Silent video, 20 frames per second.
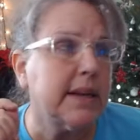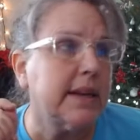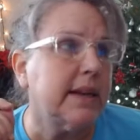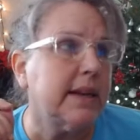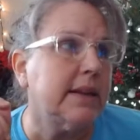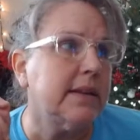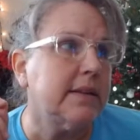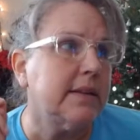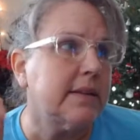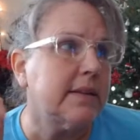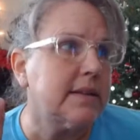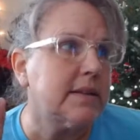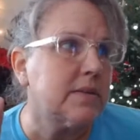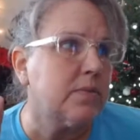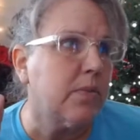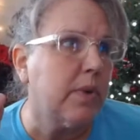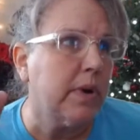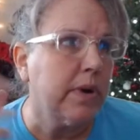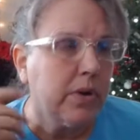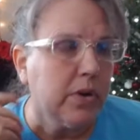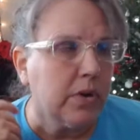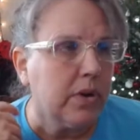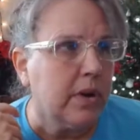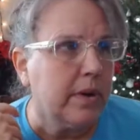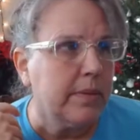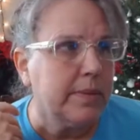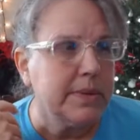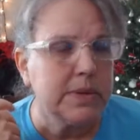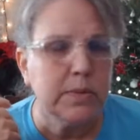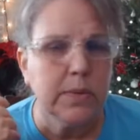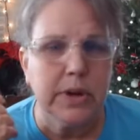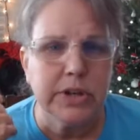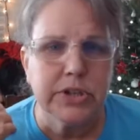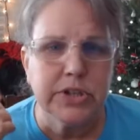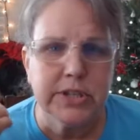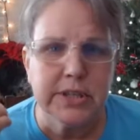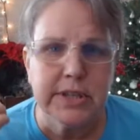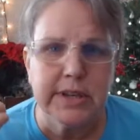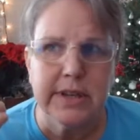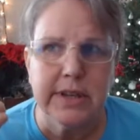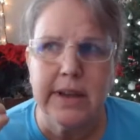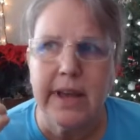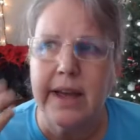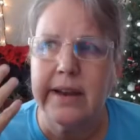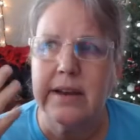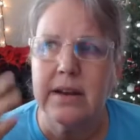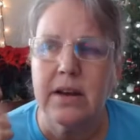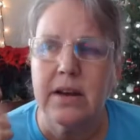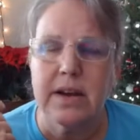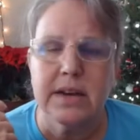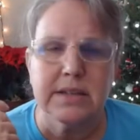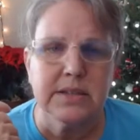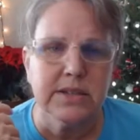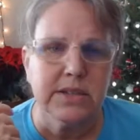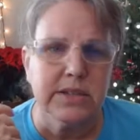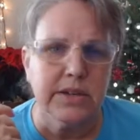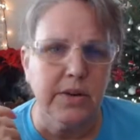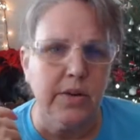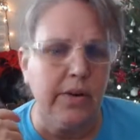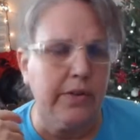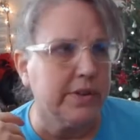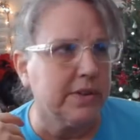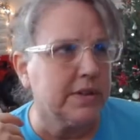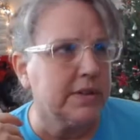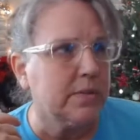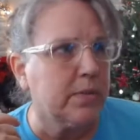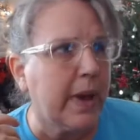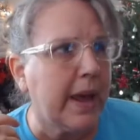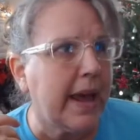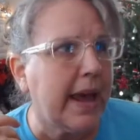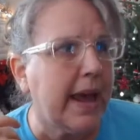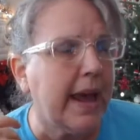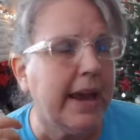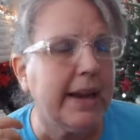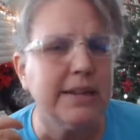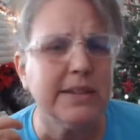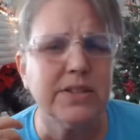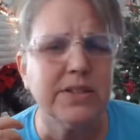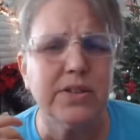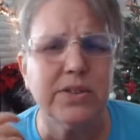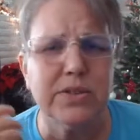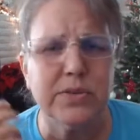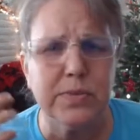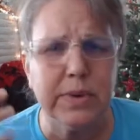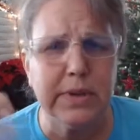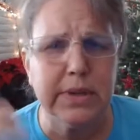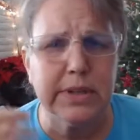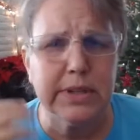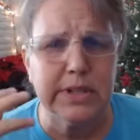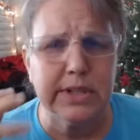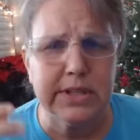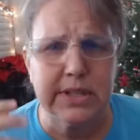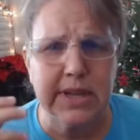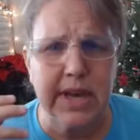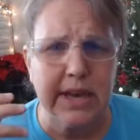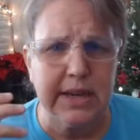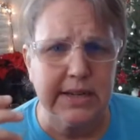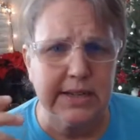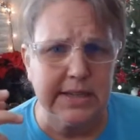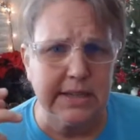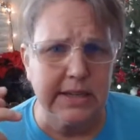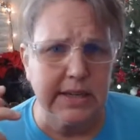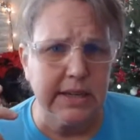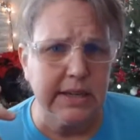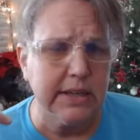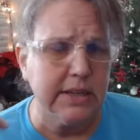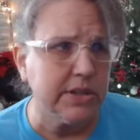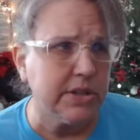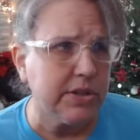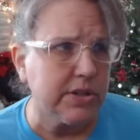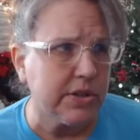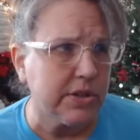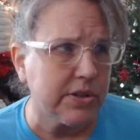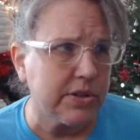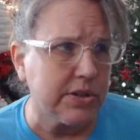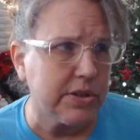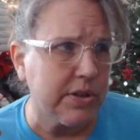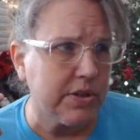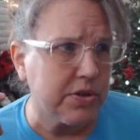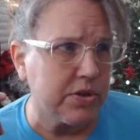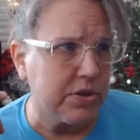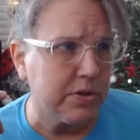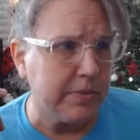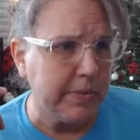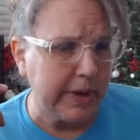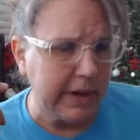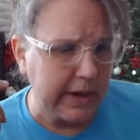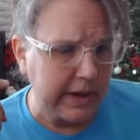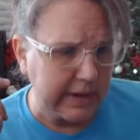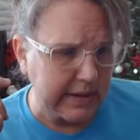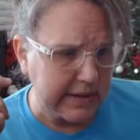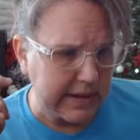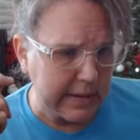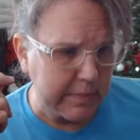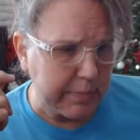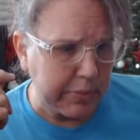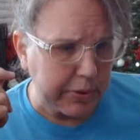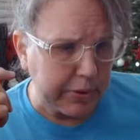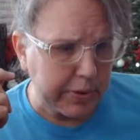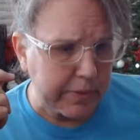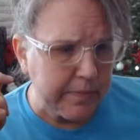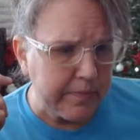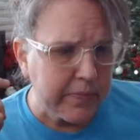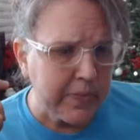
And this one girl I was watching had lost, you know, all this weight. And so I was really just kind of digging into her social media deeper.